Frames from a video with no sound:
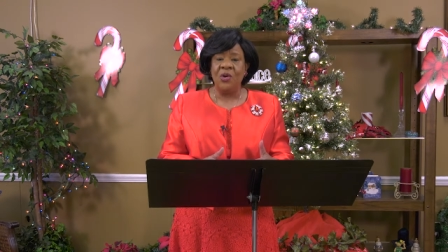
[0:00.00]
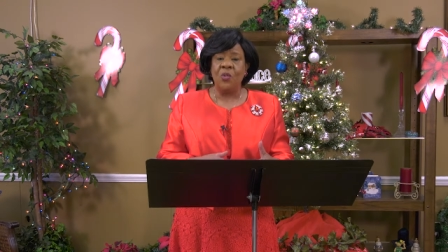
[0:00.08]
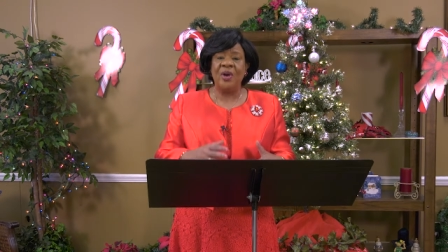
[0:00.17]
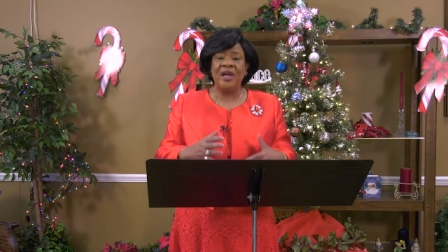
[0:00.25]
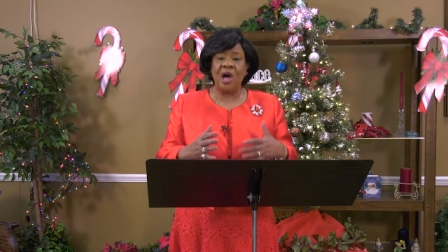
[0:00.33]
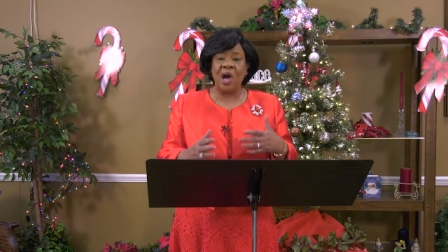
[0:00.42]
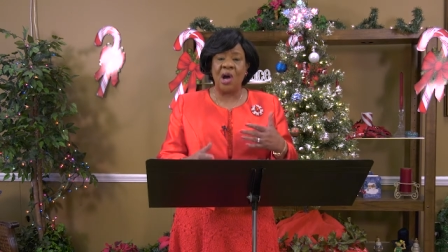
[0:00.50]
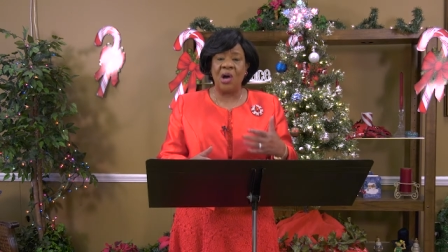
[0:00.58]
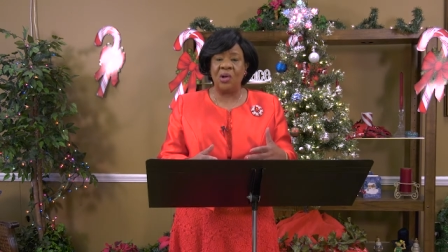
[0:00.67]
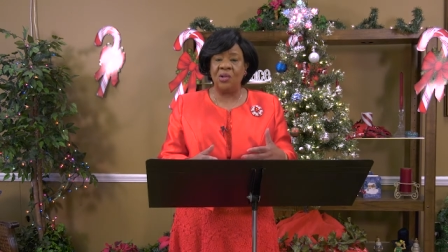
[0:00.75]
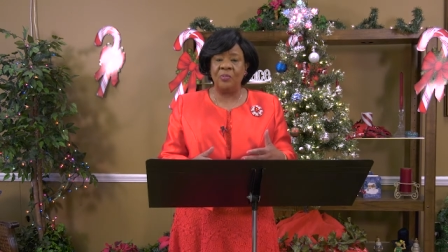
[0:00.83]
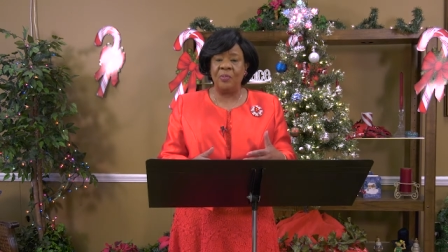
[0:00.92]
We are
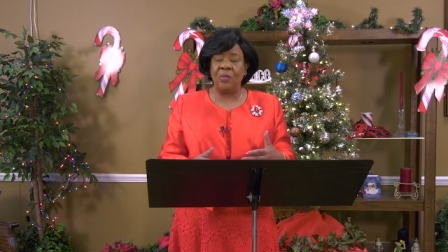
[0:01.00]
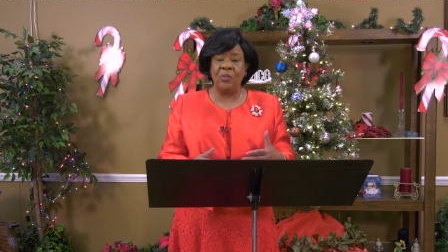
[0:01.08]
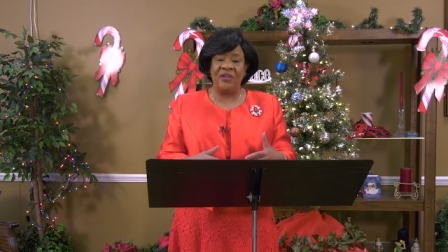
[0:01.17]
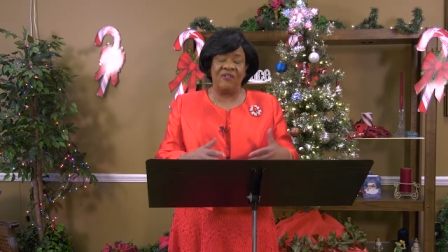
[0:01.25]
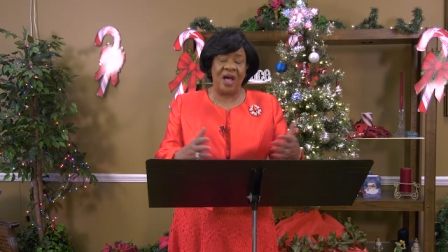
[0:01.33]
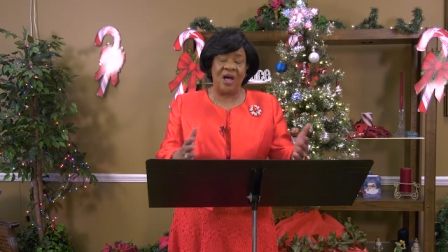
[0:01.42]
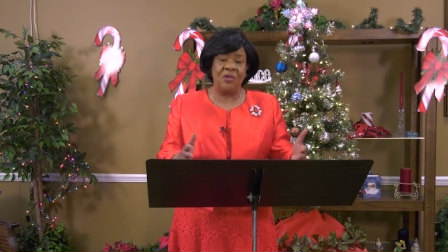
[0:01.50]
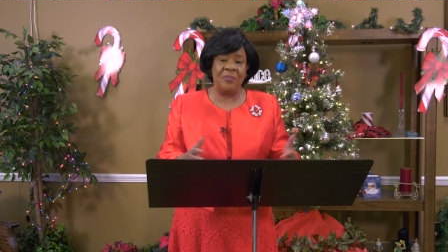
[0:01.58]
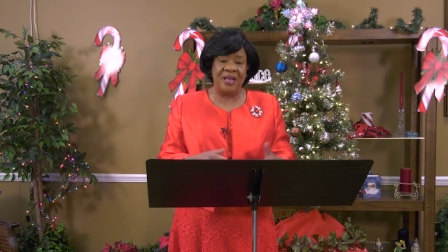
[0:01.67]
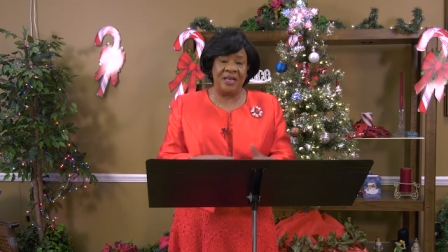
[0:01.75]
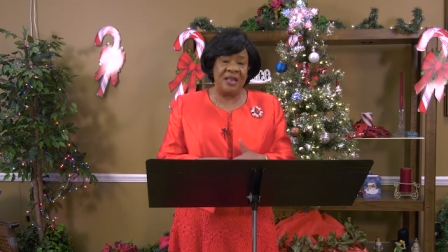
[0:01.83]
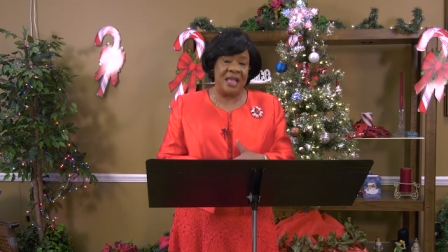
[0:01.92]
all we've all
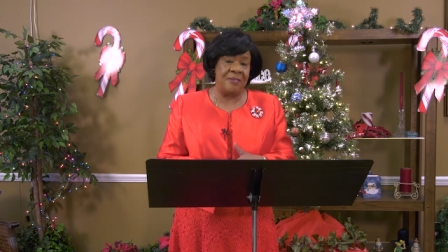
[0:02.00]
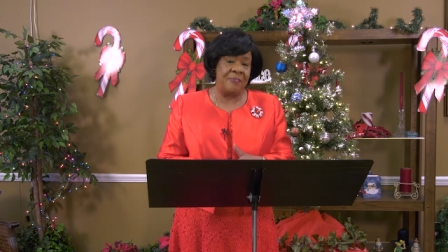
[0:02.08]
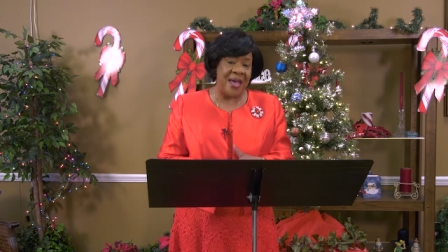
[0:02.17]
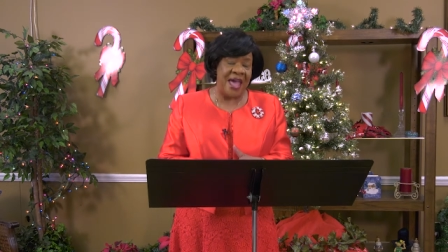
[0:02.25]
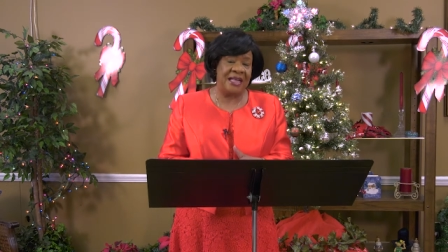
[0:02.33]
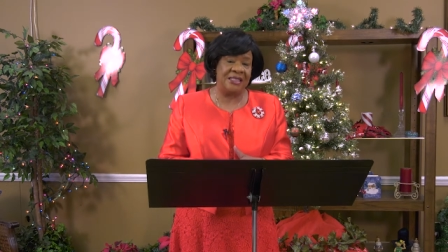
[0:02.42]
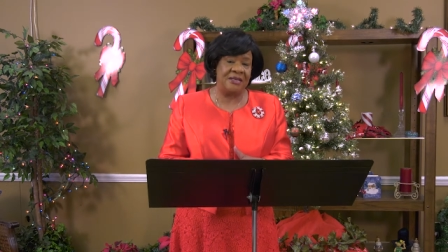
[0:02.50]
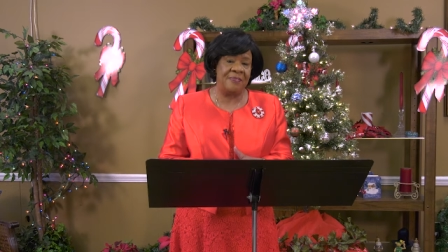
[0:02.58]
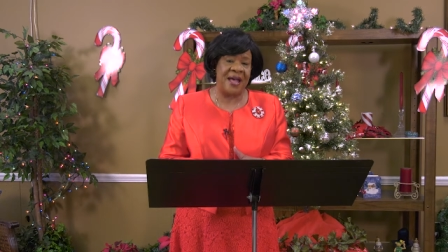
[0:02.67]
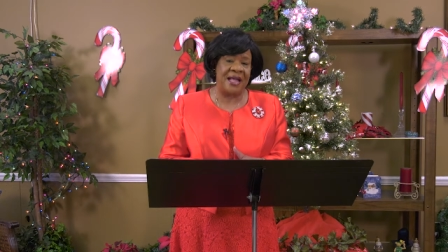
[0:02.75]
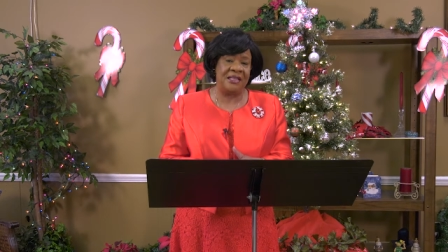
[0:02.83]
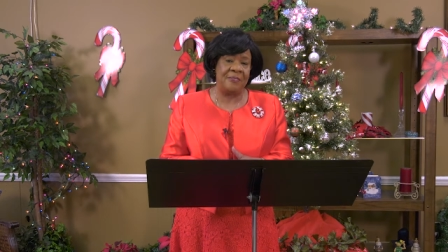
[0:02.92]
been impacted
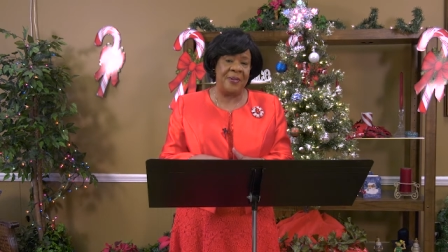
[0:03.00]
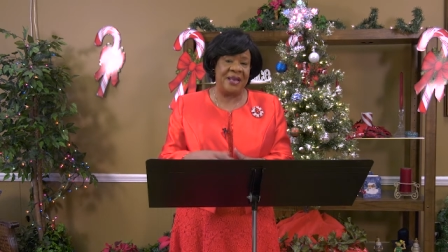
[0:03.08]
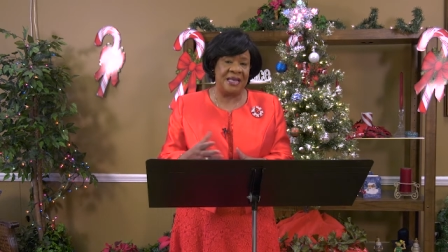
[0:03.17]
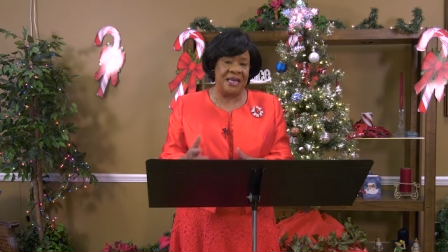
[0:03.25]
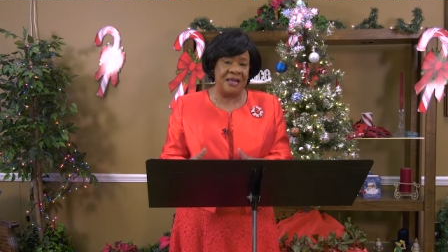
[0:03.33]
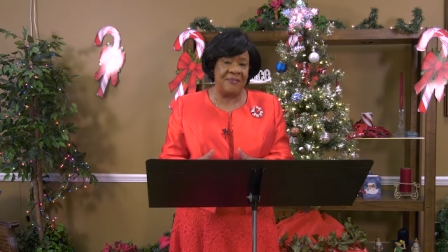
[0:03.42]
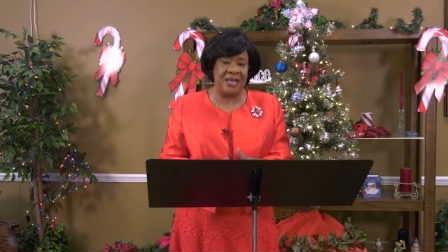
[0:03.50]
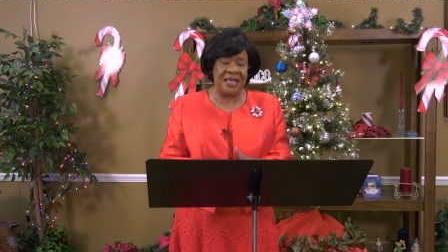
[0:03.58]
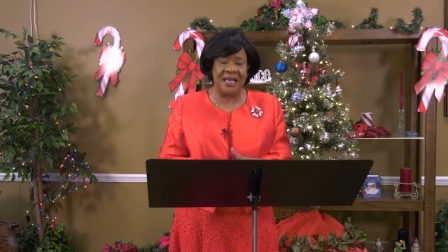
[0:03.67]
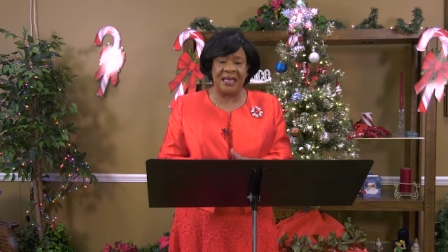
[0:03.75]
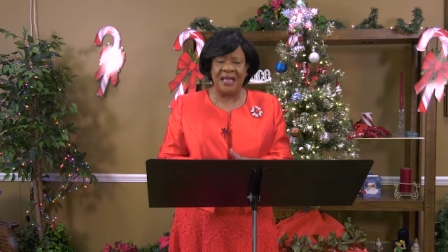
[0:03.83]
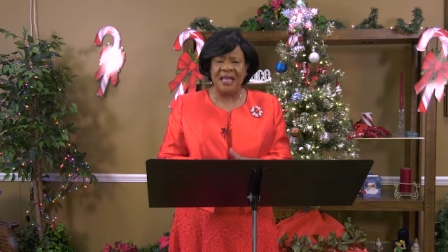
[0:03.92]
by the pandemic,
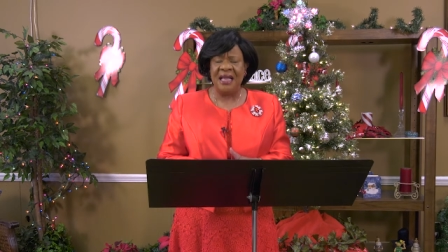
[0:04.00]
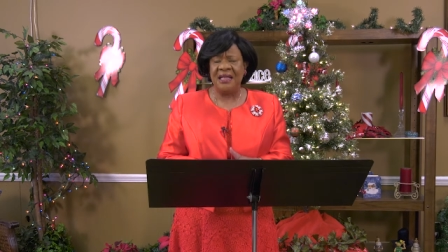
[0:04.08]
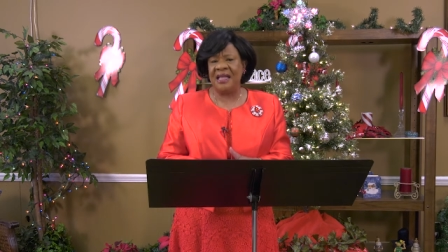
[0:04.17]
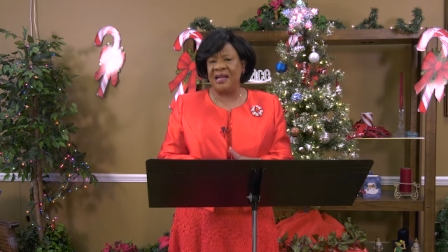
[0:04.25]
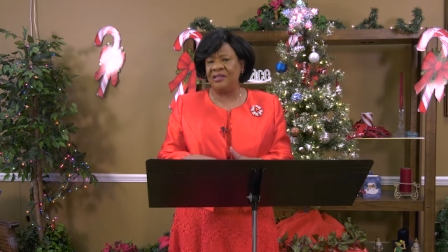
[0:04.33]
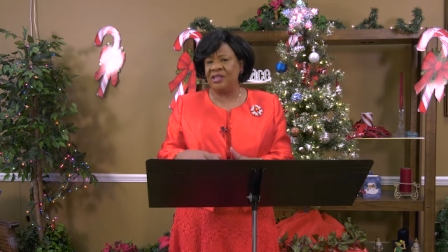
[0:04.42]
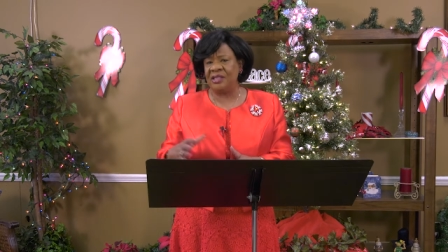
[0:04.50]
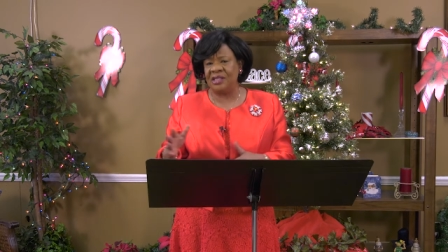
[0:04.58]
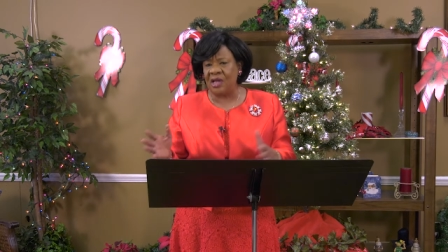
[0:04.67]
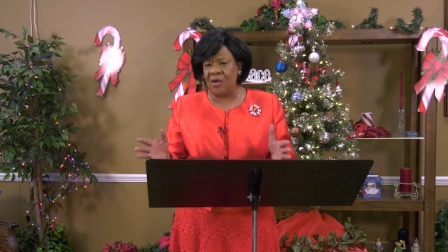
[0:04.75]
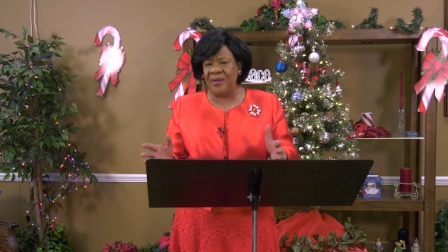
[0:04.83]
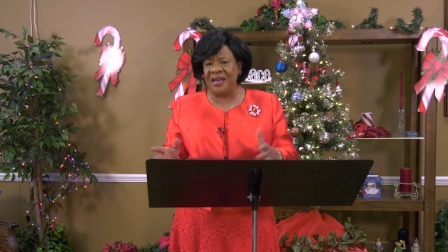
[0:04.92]
and there are just
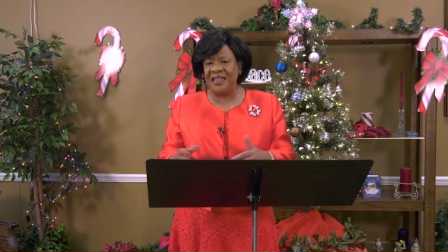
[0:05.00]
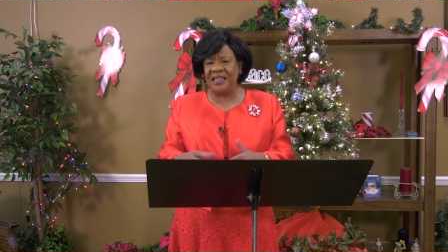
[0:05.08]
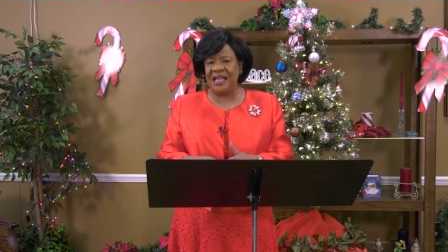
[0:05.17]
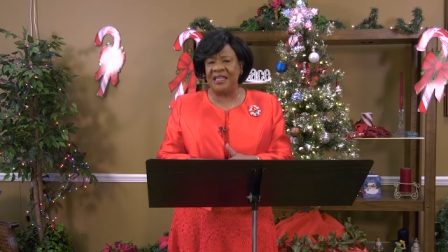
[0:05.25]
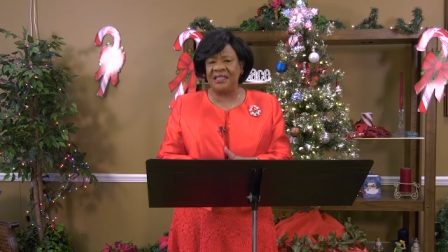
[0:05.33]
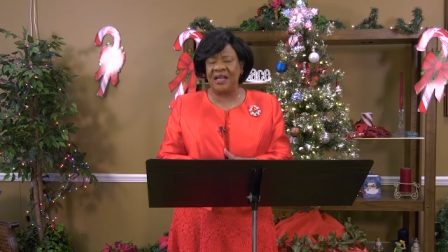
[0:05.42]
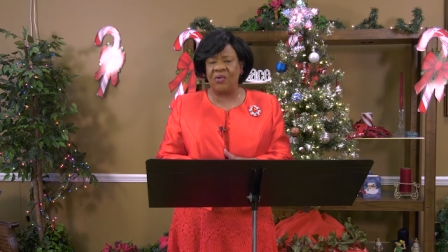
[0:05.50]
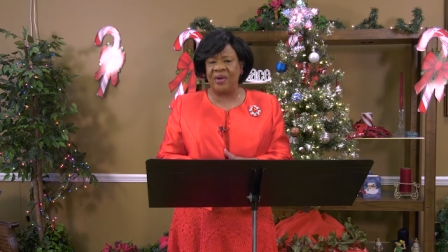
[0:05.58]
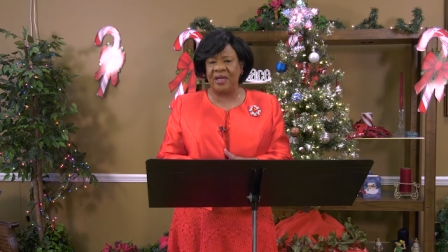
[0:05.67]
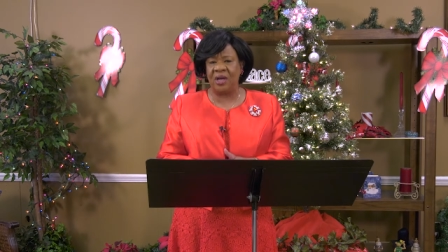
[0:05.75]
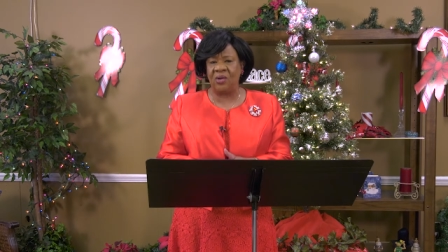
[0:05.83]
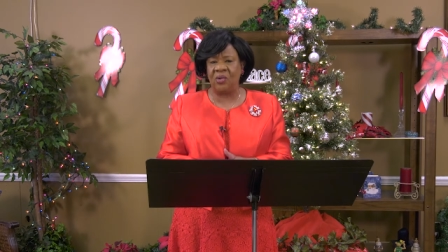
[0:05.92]
so many things
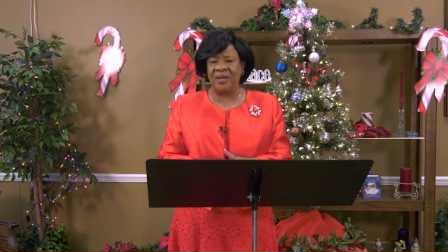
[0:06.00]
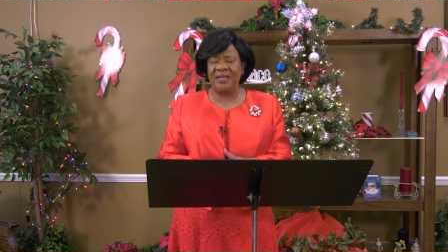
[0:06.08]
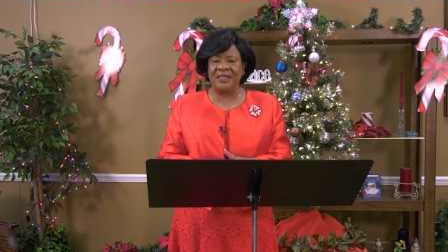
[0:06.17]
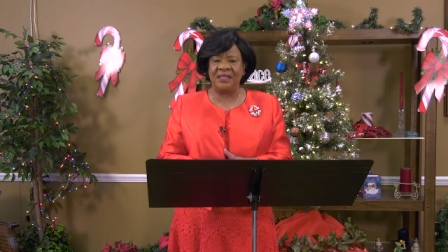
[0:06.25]
going on.